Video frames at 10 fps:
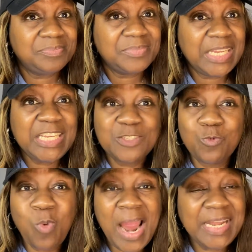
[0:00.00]
he's
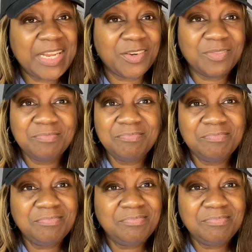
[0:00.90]
right there
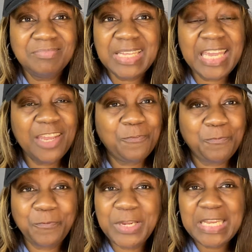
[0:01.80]

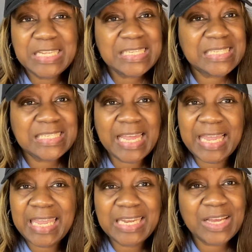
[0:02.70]
every
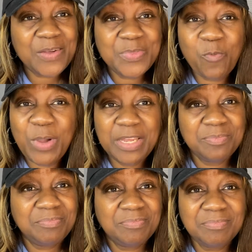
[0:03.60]
second of the way.
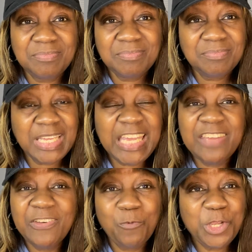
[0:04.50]

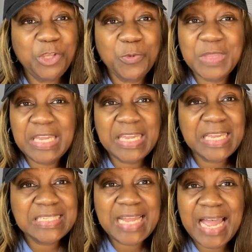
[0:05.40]
Even when you think
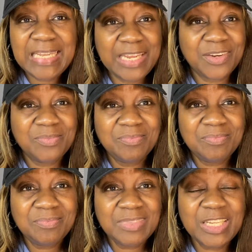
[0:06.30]
he's not there,
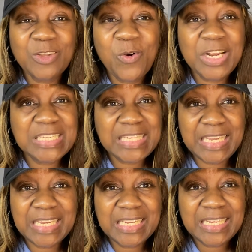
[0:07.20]
the Lord is
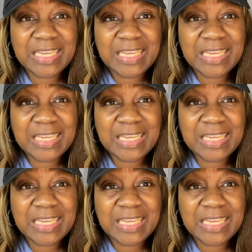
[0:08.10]
saying,